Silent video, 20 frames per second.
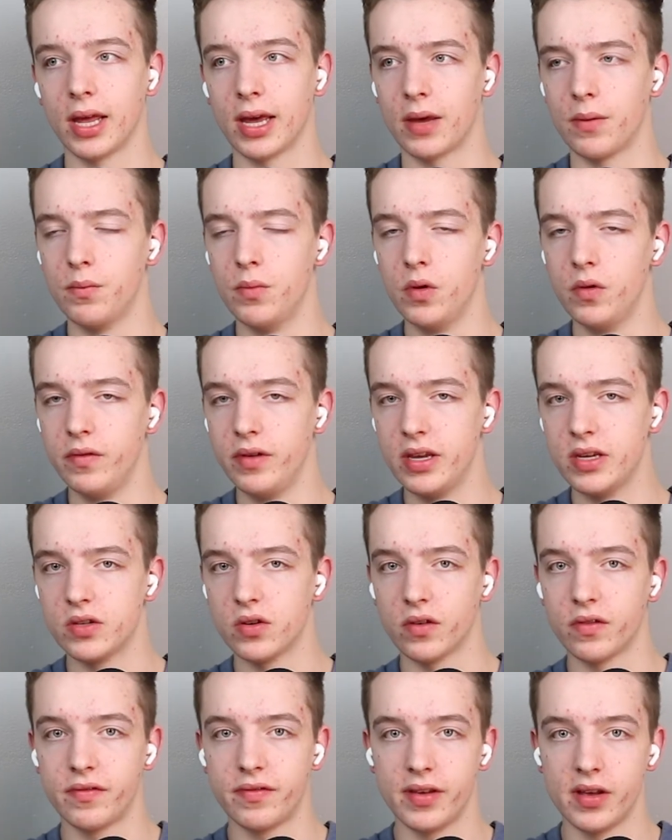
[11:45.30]
movies
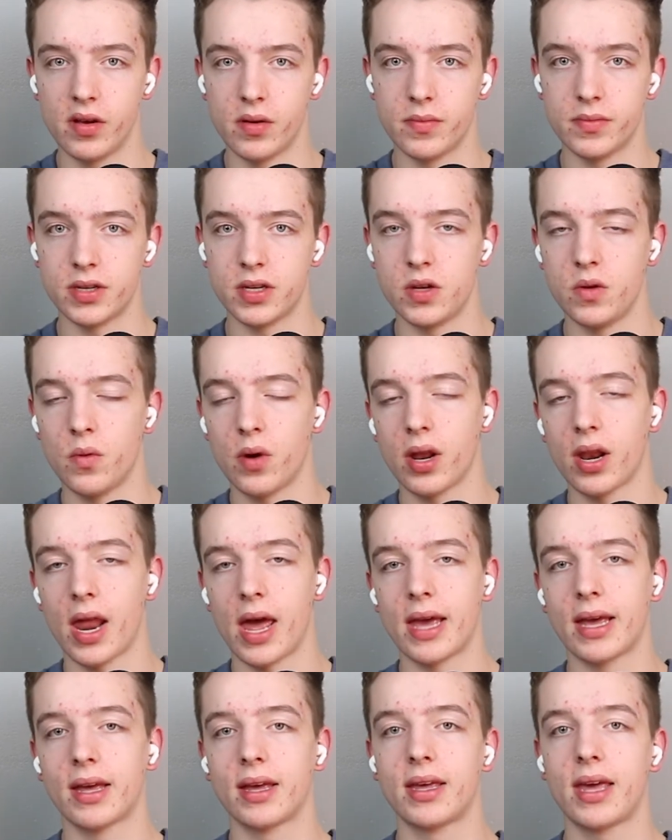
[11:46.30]
or films and you want
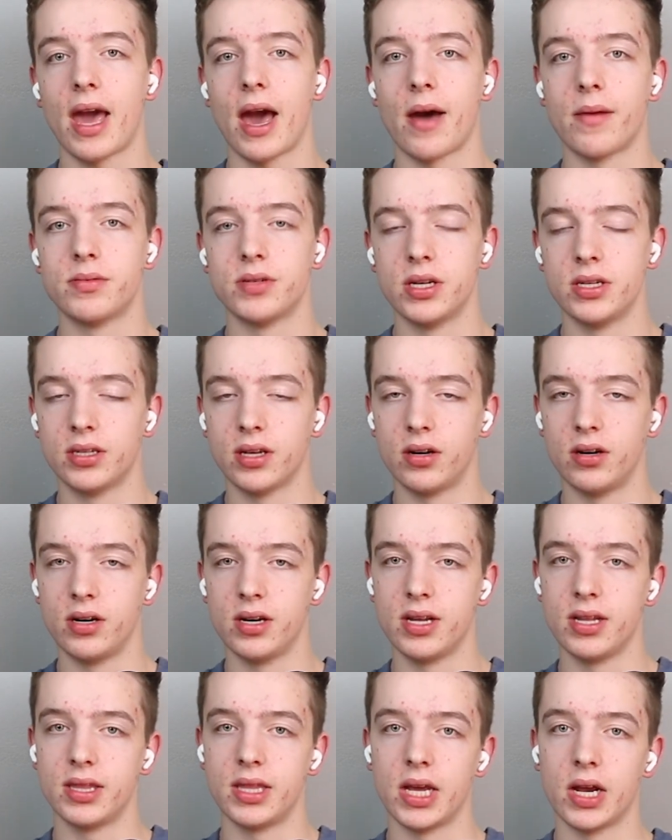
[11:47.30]
captions
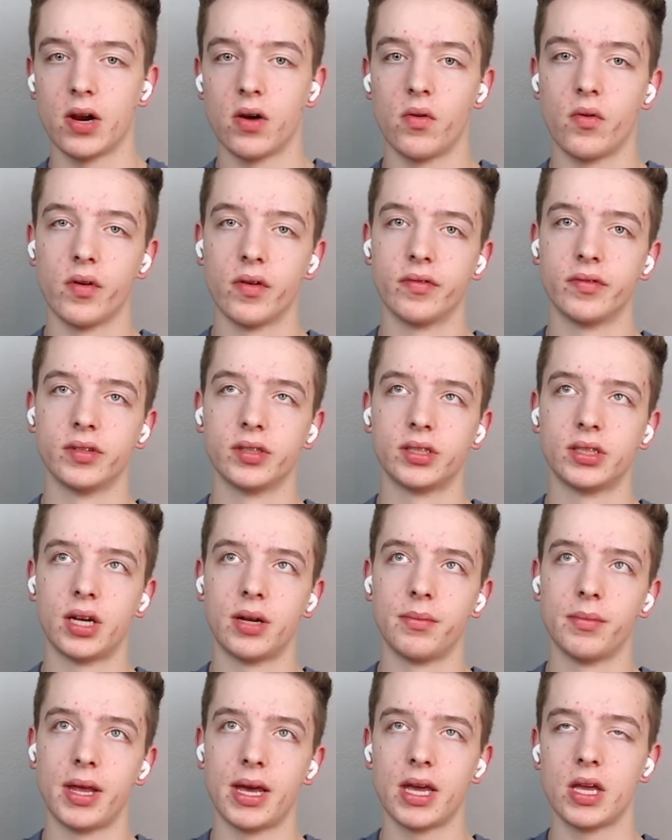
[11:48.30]
underneath there, or for
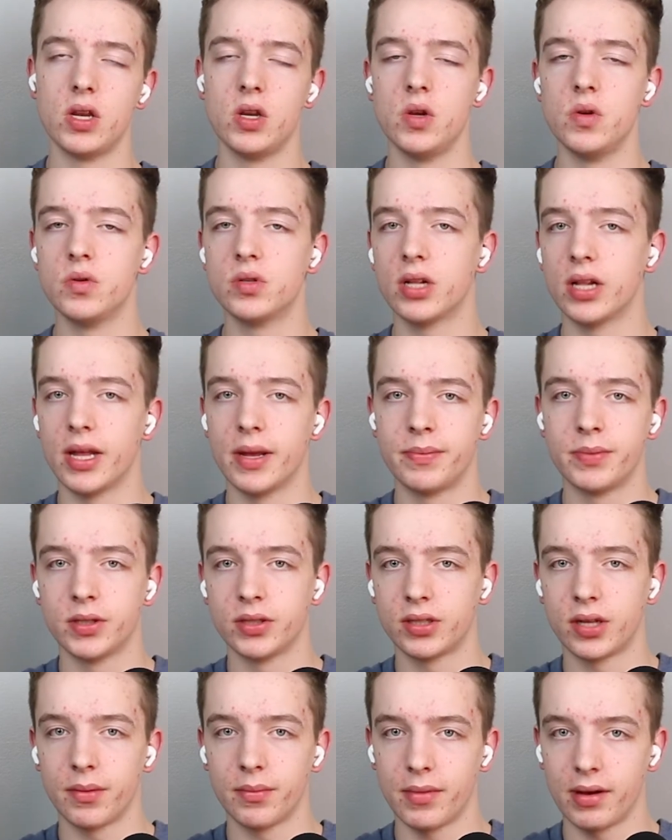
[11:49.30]
some news clips or
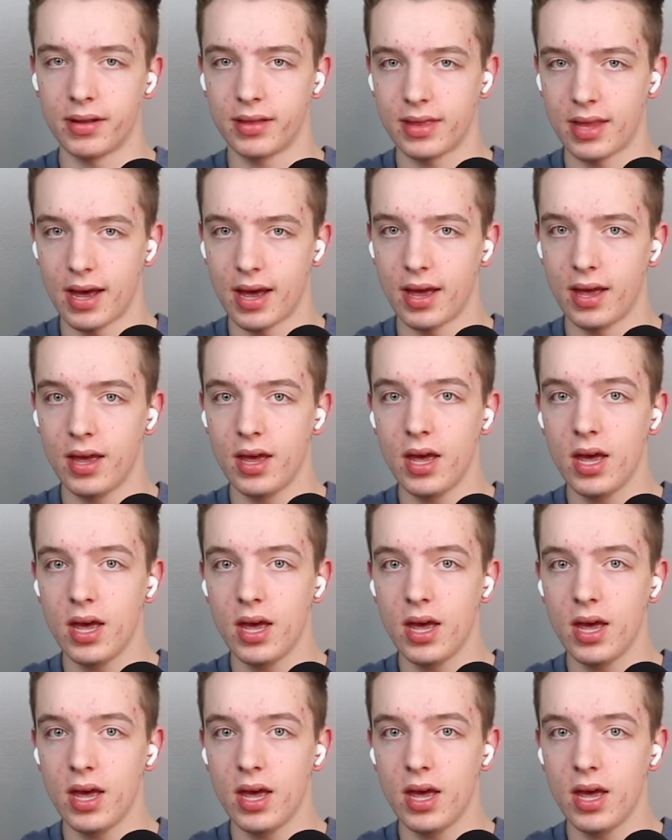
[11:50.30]
something like that,